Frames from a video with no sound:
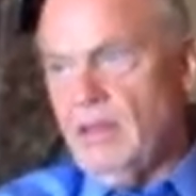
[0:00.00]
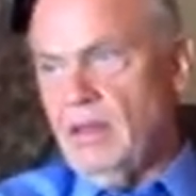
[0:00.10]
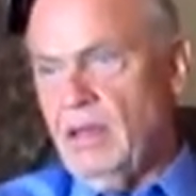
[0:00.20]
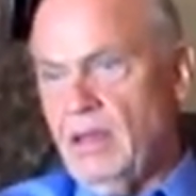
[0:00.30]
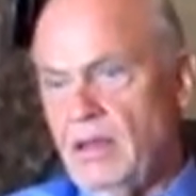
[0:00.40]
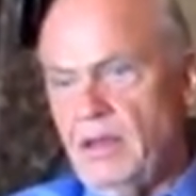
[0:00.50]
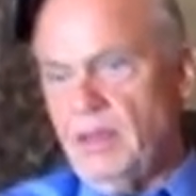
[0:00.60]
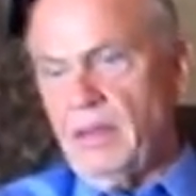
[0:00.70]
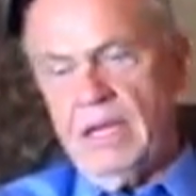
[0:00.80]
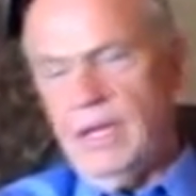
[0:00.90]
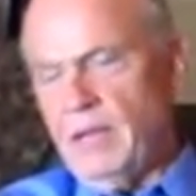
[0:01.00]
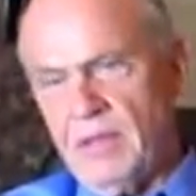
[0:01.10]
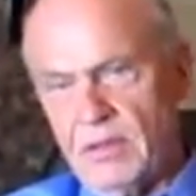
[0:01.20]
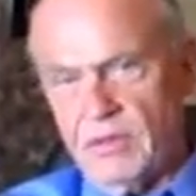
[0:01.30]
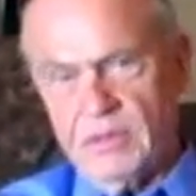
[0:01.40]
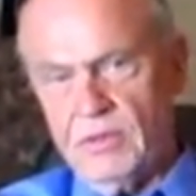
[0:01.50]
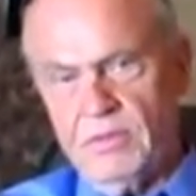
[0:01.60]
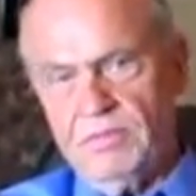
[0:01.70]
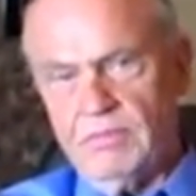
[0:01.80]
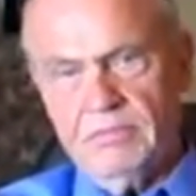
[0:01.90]
I'm not going to do
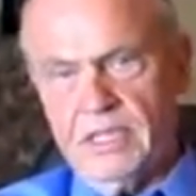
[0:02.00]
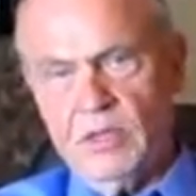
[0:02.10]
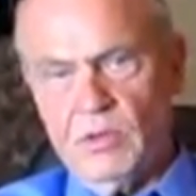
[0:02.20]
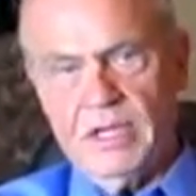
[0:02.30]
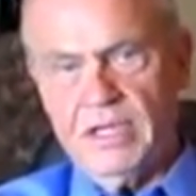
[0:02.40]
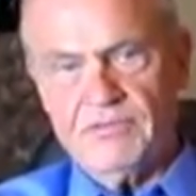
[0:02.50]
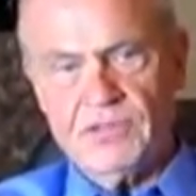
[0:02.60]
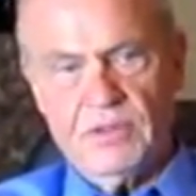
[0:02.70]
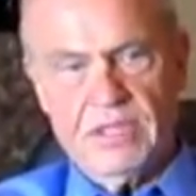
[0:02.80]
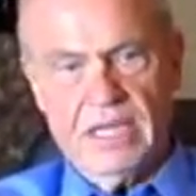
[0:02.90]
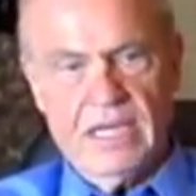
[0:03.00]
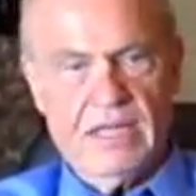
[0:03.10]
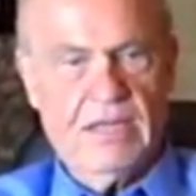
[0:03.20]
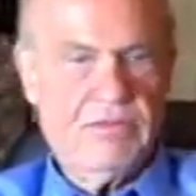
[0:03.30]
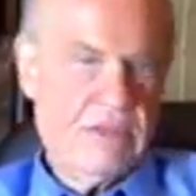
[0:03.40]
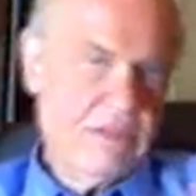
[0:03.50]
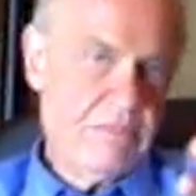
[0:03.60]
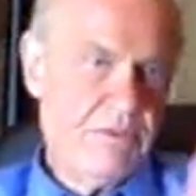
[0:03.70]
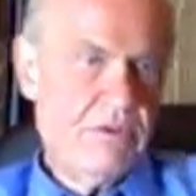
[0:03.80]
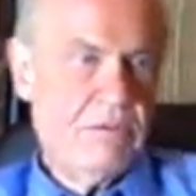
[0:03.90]
any what ifs on that. I think
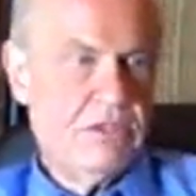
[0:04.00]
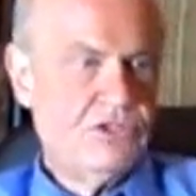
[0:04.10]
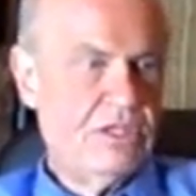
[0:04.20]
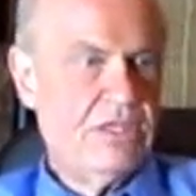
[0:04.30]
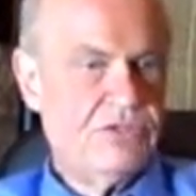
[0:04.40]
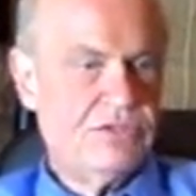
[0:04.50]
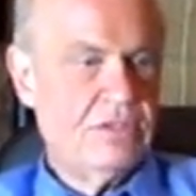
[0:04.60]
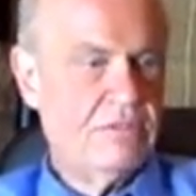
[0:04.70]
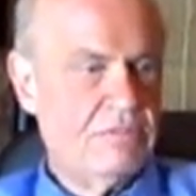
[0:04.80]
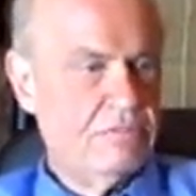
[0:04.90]
that pretty much states the...